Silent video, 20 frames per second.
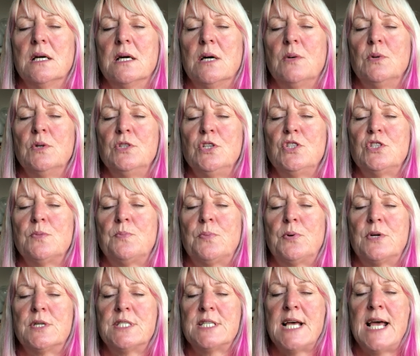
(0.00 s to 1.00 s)
I want you to
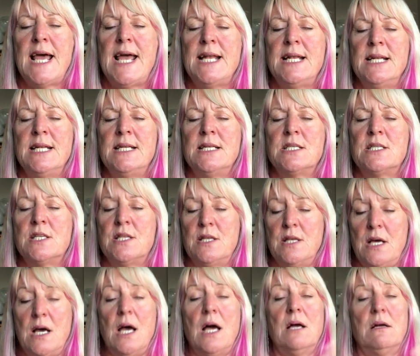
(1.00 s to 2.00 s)
pretend
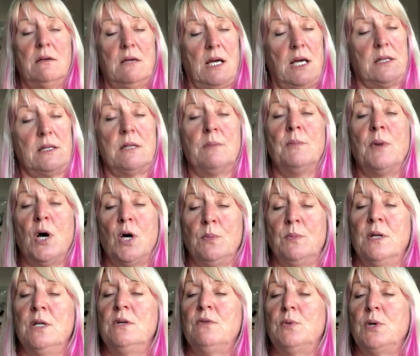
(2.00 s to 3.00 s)
at the
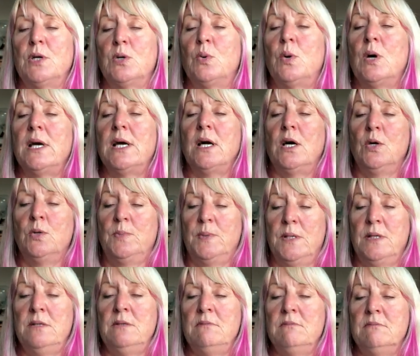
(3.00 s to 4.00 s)
moment we're quite
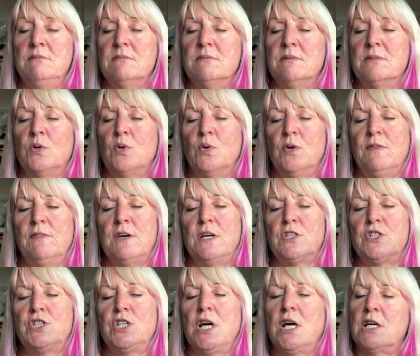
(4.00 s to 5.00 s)
open. All of our
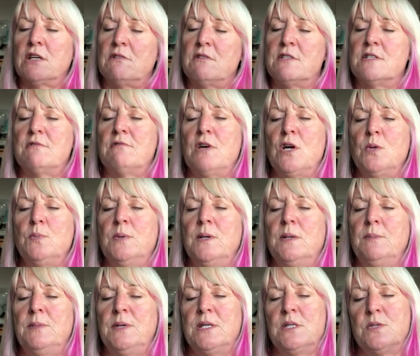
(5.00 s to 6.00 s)
chakras are
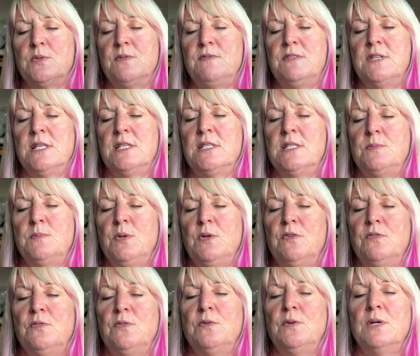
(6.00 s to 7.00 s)
open because we've done this
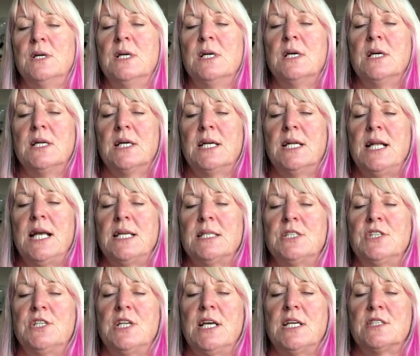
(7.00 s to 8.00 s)
beautiful
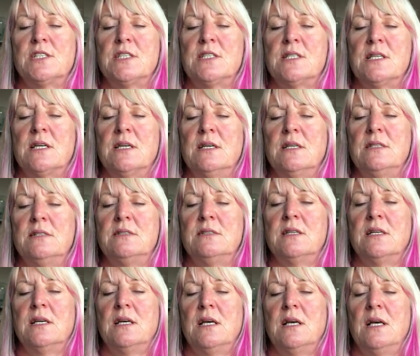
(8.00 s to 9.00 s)
connection exercise.
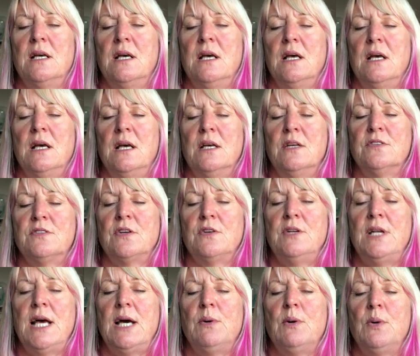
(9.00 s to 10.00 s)
So
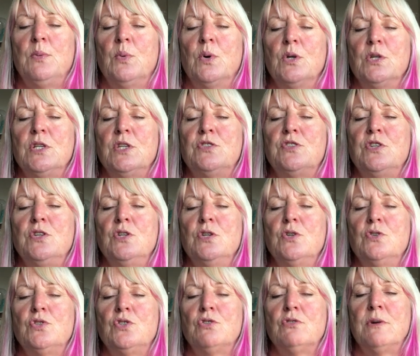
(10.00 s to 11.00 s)
now I want you to
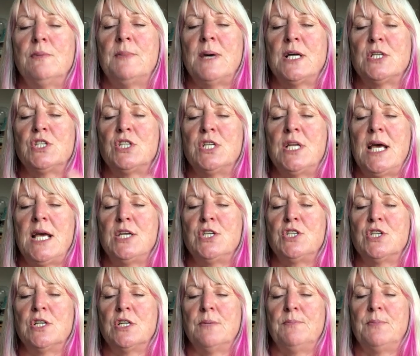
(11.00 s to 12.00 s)
use your
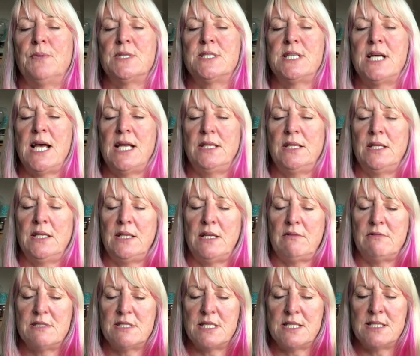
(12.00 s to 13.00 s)
imagination and pretend that
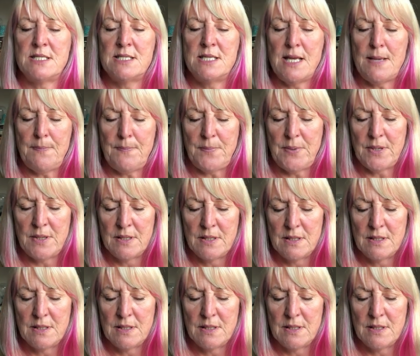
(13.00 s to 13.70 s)
there is a zip